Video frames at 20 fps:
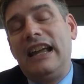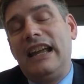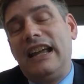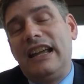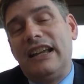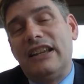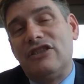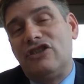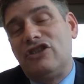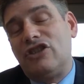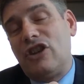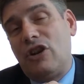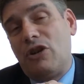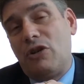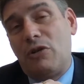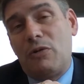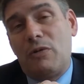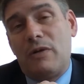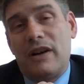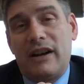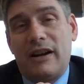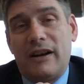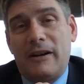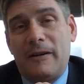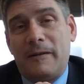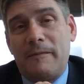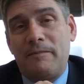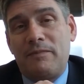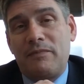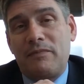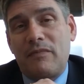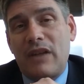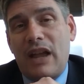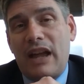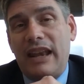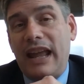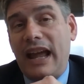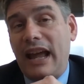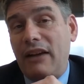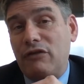And so, um,
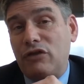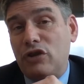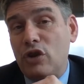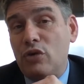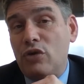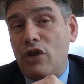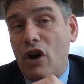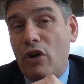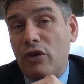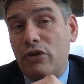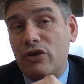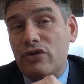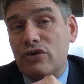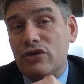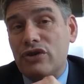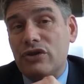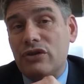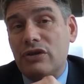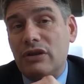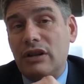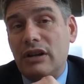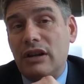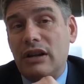and I have two daughters.